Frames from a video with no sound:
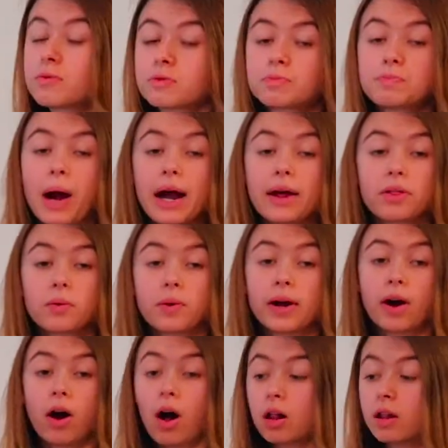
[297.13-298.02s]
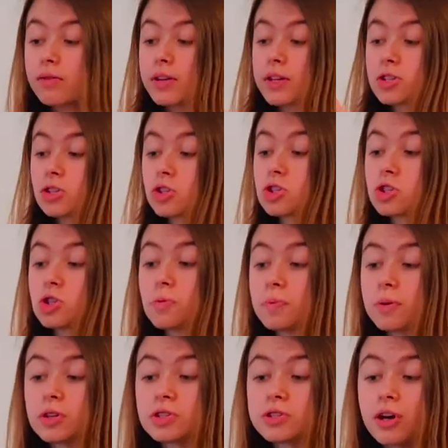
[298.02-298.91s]
By the way, all of these are
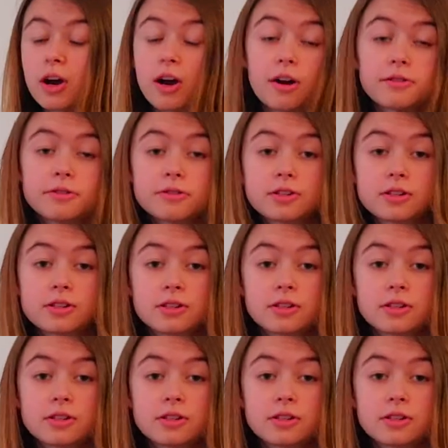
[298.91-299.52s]
super soft.